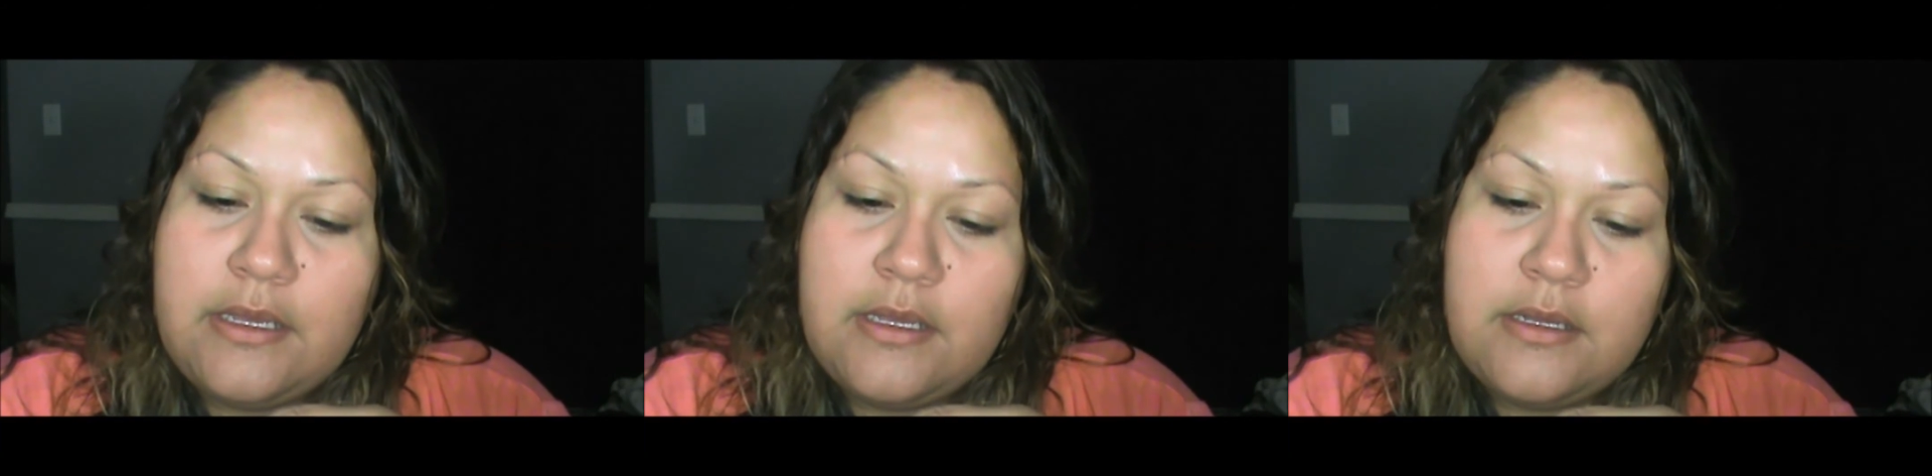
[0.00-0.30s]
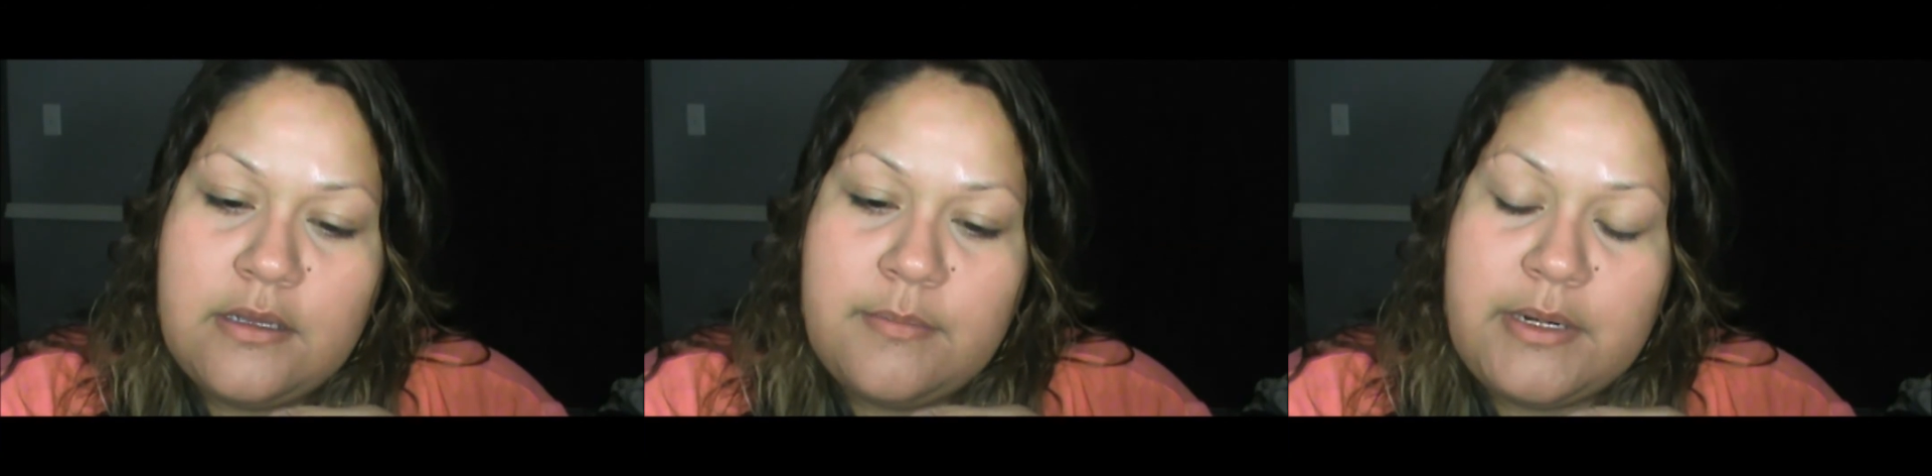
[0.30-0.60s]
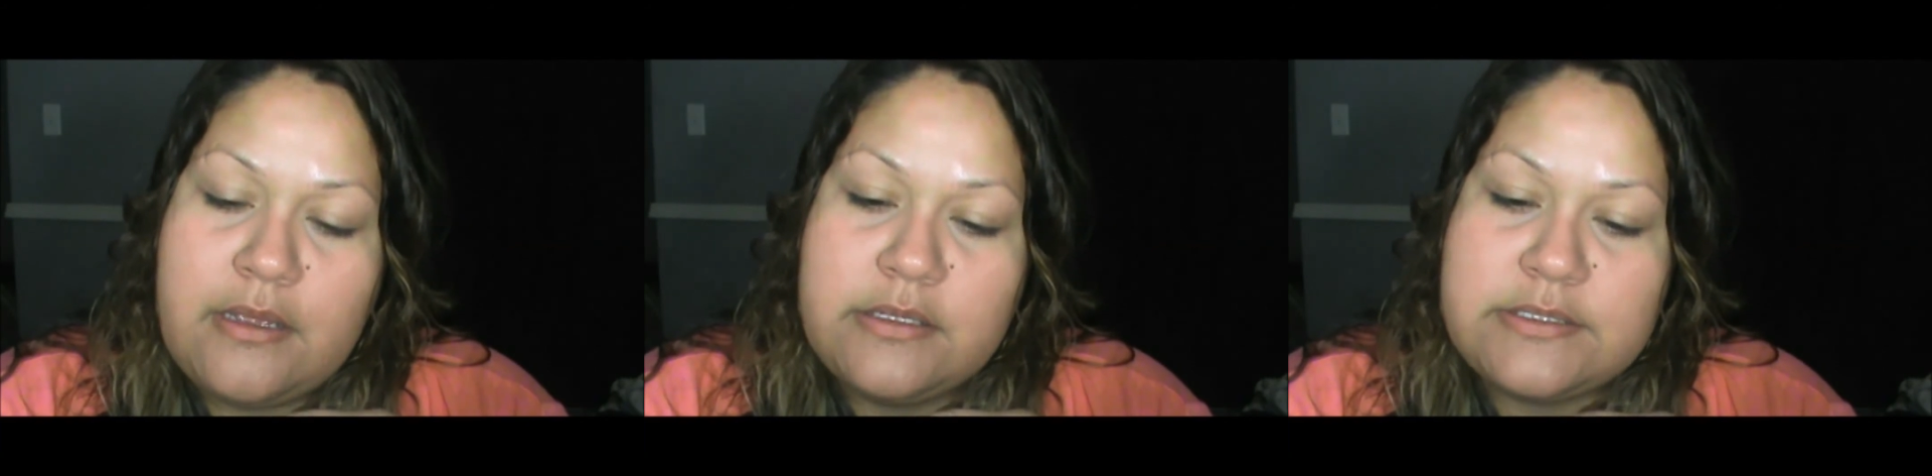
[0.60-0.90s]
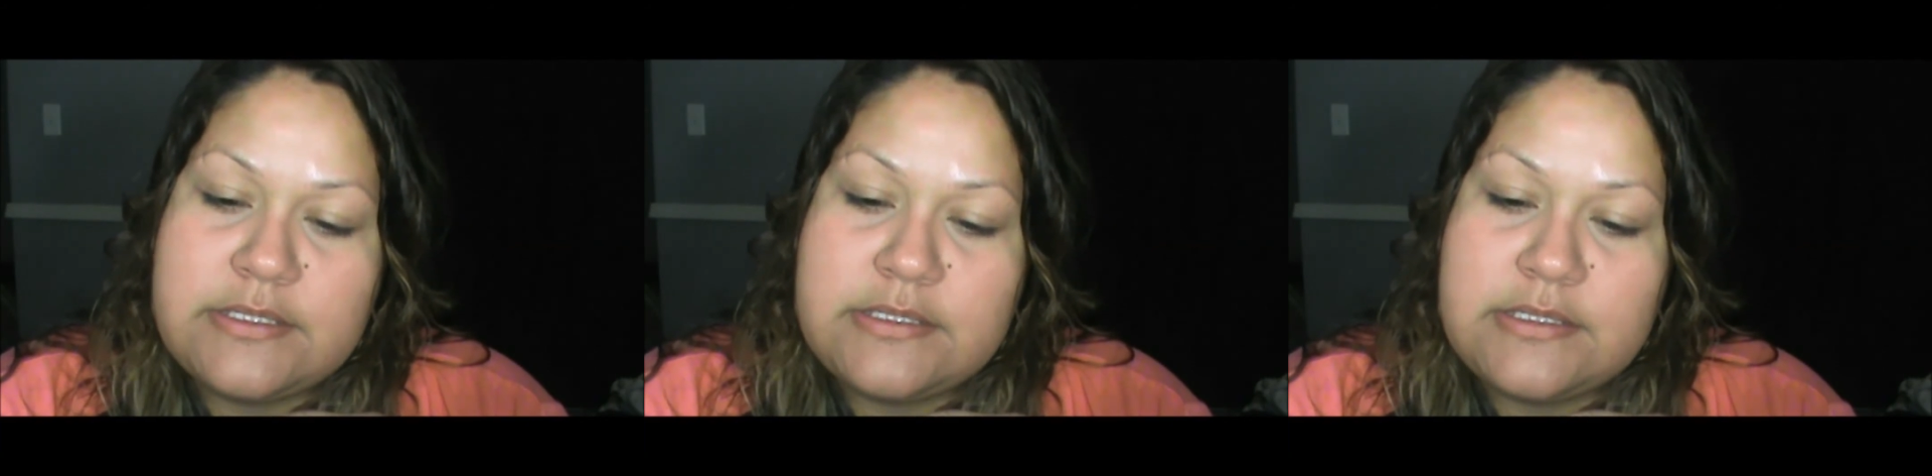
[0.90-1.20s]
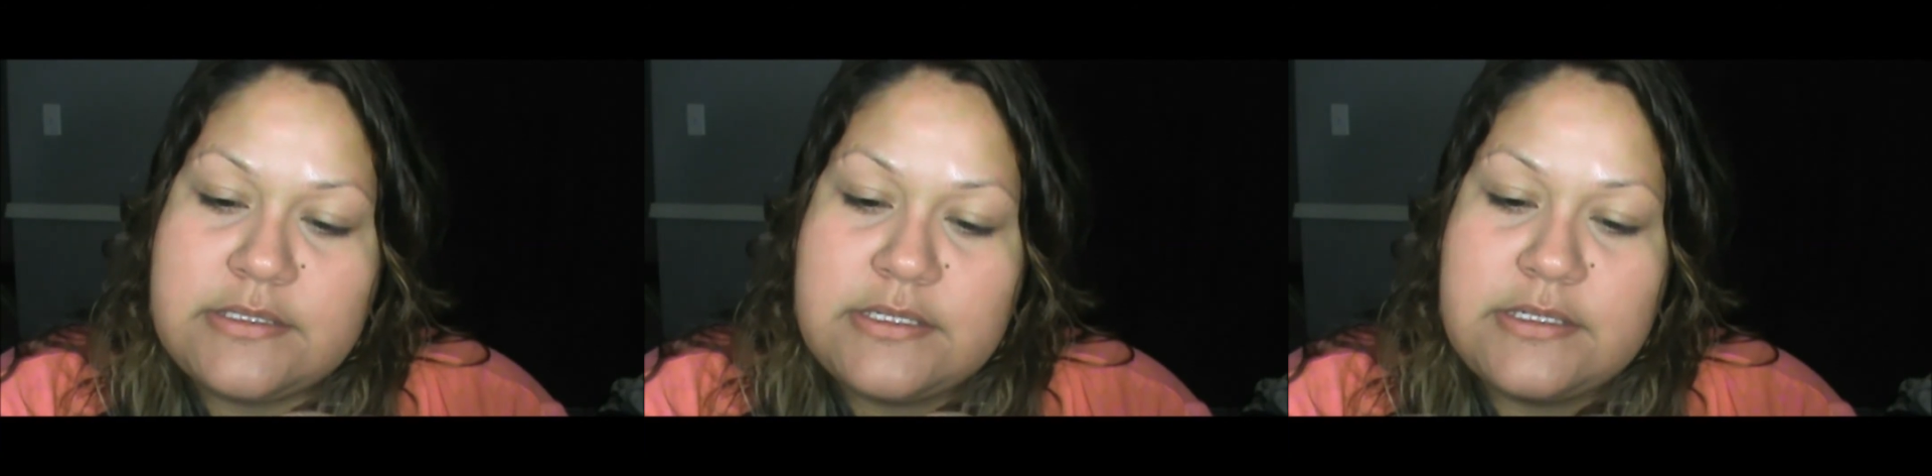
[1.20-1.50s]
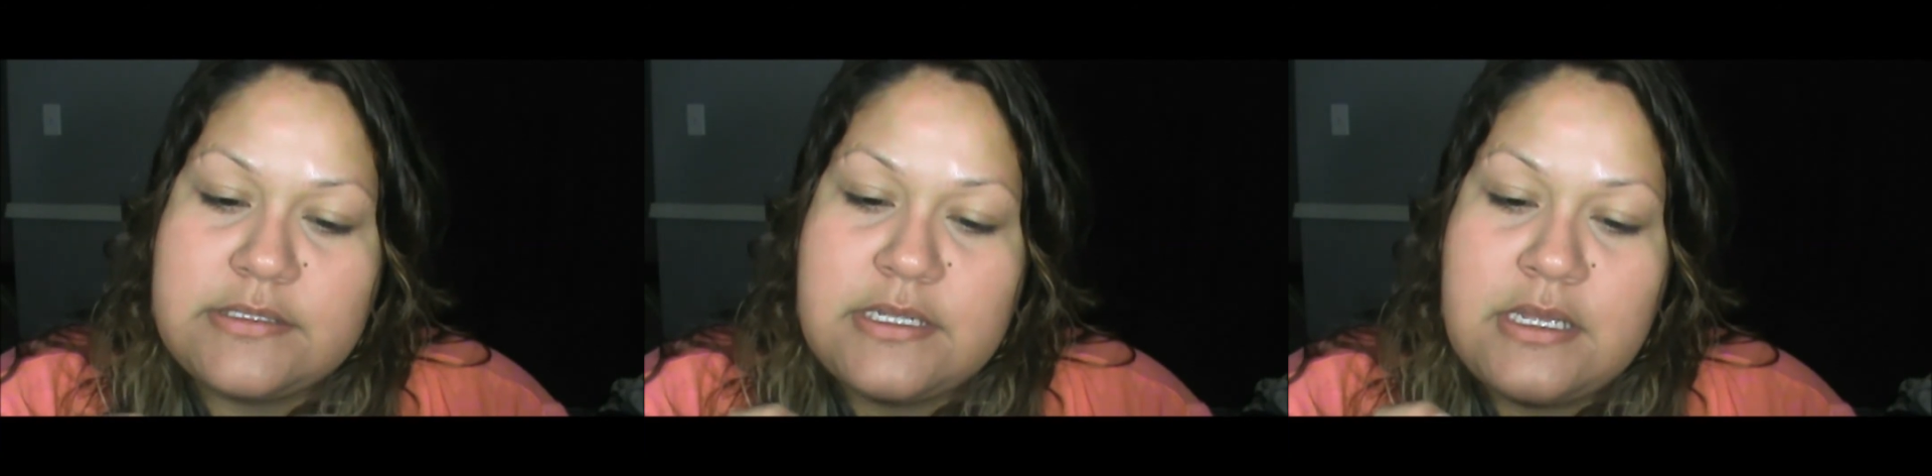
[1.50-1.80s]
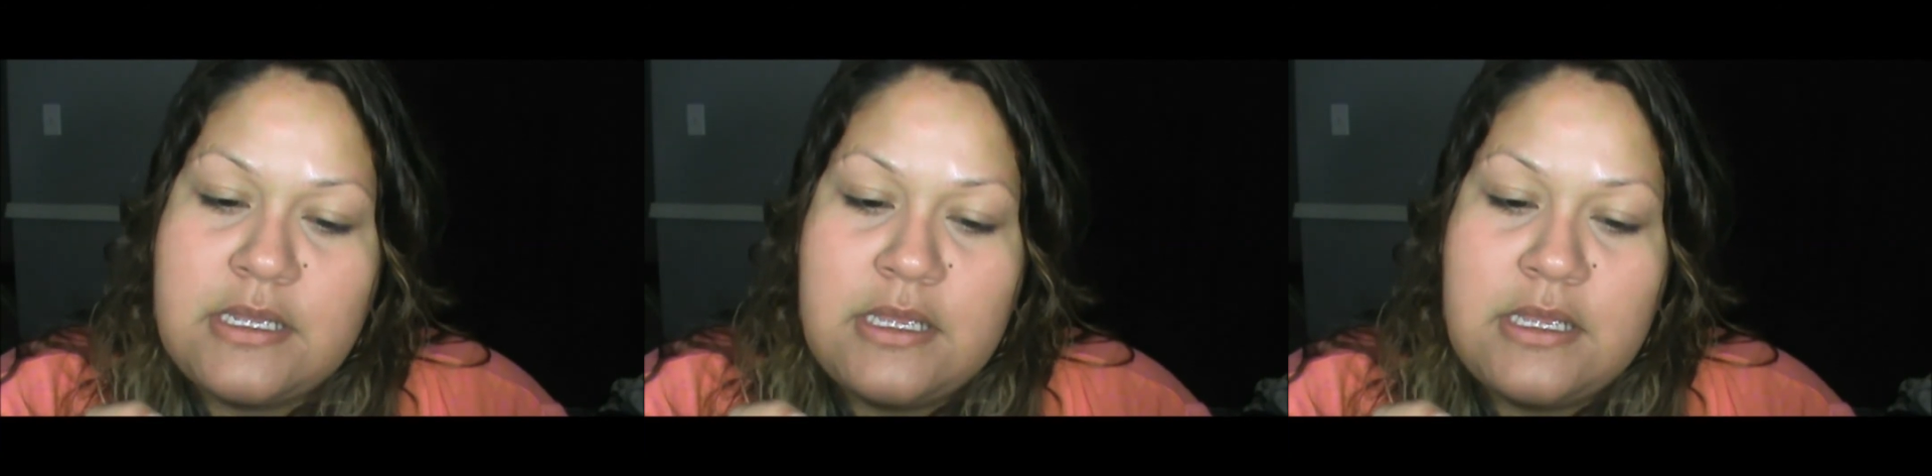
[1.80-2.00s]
how many ounces is this?